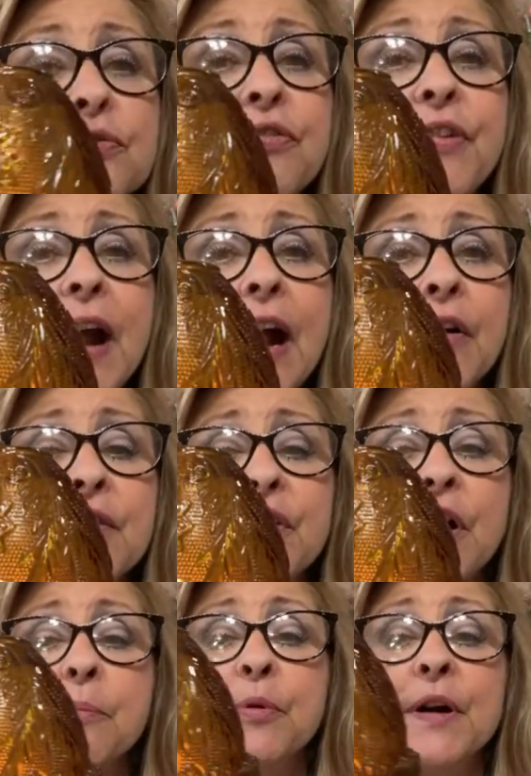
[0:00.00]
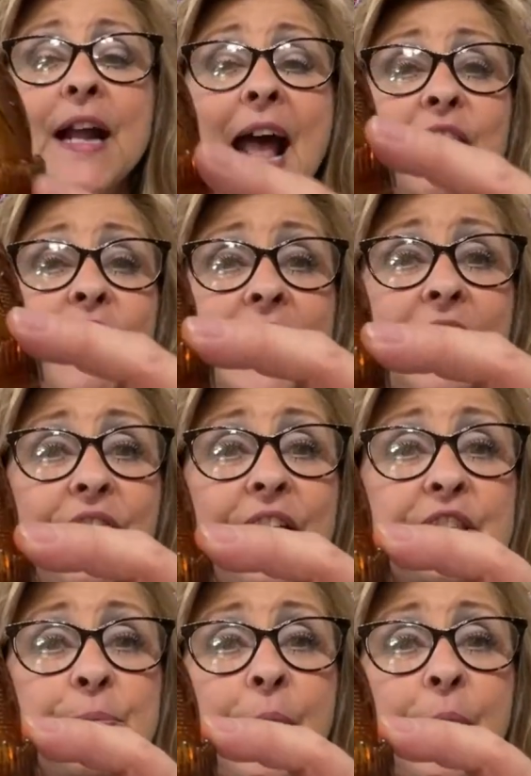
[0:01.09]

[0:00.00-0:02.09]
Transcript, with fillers: very, very pretty. I like this